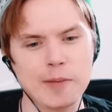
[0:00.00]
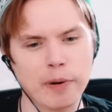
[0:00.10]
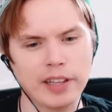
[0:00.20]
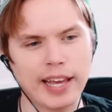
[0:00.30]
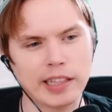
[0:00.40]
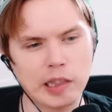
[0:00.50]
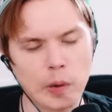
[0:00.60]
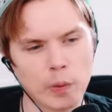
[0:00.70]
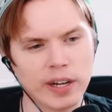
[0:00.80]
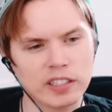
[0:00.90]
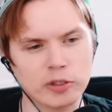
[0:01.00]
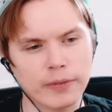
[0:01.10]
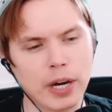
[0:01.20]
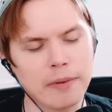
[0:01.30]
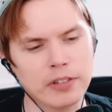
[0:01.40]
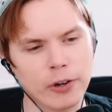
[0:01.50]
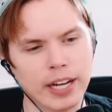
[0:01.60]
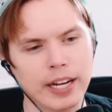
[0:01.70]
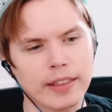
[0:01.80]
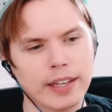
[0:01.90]
it's pretty like low registry. We haven't heard
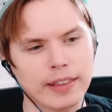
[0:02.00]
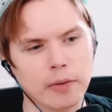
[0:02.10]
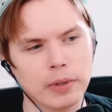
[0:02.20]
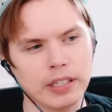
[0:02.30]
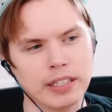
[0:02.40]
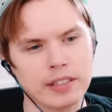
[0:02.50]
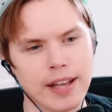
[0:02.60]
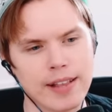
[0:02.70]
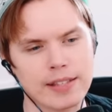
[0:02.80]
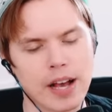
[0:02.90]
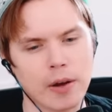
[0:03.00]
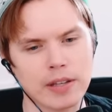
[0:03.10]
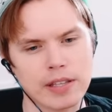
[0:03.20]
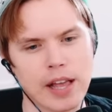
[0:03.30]
anything that really stands out as